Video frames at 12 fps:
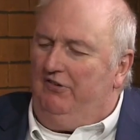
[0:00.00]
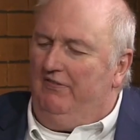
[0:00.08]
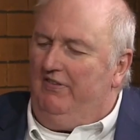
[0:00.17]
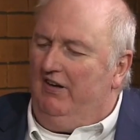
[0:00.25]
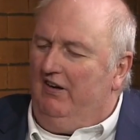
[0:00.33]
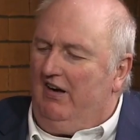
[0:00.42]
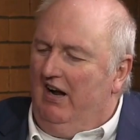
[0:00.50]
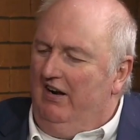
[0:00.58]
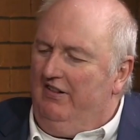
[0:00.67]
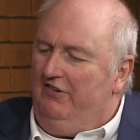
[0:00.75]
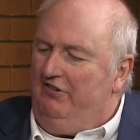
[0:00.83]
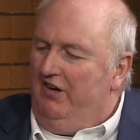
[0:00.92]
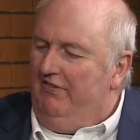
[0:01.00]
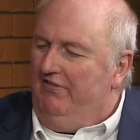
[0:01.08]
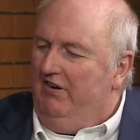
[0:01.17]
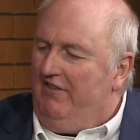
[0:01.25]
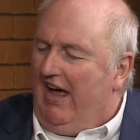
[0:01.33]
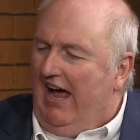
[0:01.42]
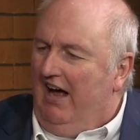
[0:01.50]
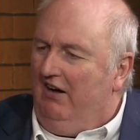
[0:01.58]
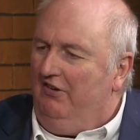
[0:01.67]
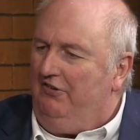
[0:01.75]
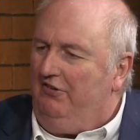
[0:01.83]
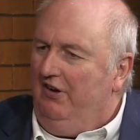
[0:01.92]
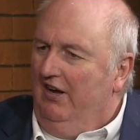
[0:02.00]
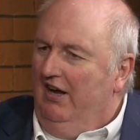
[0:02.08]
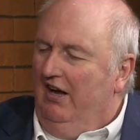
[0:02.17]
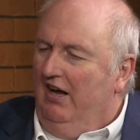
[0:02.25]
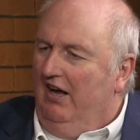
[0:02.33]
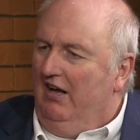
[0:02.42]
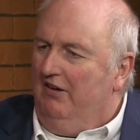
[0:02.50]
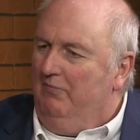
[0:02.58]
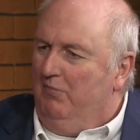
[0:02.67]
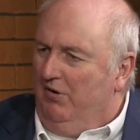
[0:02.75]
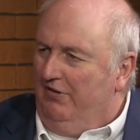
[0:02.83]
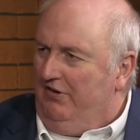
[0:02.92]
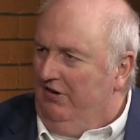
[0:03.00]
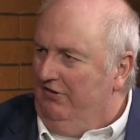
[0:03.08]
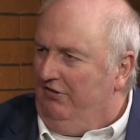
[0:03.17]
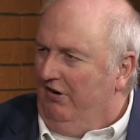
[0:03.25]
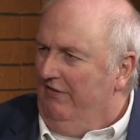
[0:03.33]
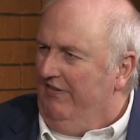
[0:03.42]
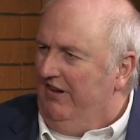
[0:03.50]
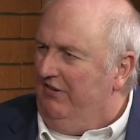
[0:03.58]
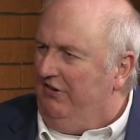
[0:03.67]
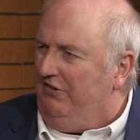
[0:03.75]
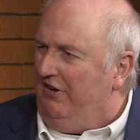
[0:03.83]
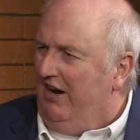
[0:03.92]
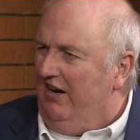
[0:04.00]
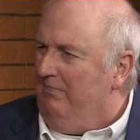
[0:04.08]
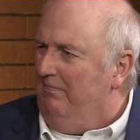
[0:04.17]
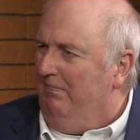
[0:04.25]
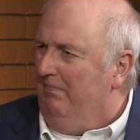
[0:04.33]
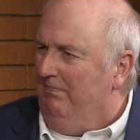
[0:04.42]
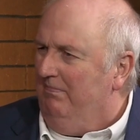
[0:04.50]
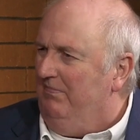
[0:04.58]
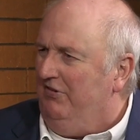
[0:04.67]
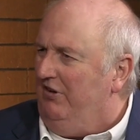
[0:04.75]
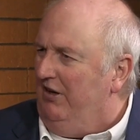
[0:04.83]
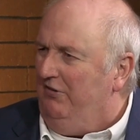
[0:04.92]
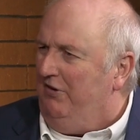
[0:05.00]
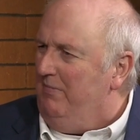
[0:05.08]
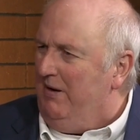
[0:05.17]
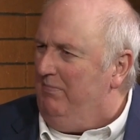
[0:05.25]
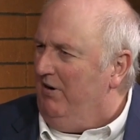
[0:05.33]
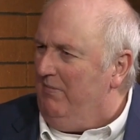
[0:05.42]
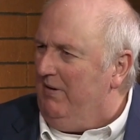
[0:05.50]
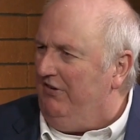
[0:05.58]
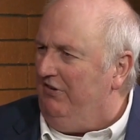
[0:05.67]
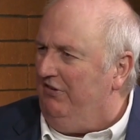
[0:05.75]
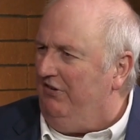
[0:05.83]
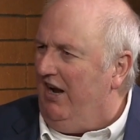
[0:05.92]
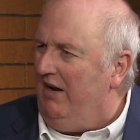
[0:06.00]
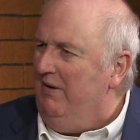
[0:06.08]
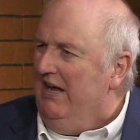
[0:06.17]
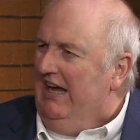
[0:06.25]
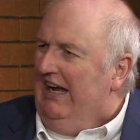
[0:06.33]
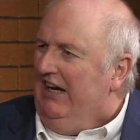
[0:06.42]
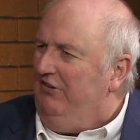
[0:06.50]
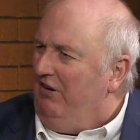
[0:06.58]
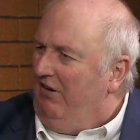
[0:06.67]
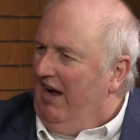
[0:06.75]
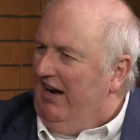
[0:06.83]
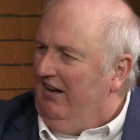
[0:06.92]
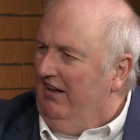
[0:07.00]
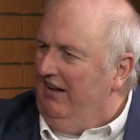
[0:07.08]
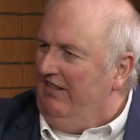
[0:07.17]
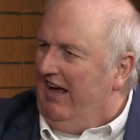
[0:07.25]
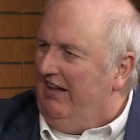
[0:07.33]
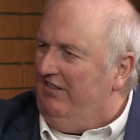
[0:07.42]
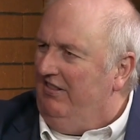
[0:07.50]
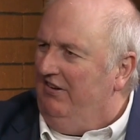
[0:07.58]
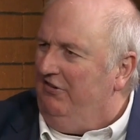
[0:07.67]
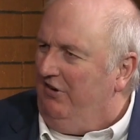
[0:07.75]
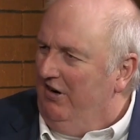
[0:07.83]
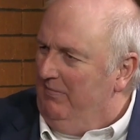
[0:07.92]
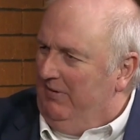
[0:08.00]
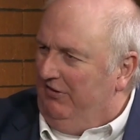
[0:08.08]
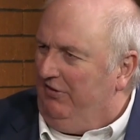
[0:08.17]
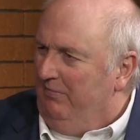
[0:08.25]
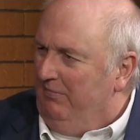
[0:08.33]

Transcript: of the kind of the shift of the House, more conservative, the Senate seems to be pretty much the same. Is it likely that there's going to be some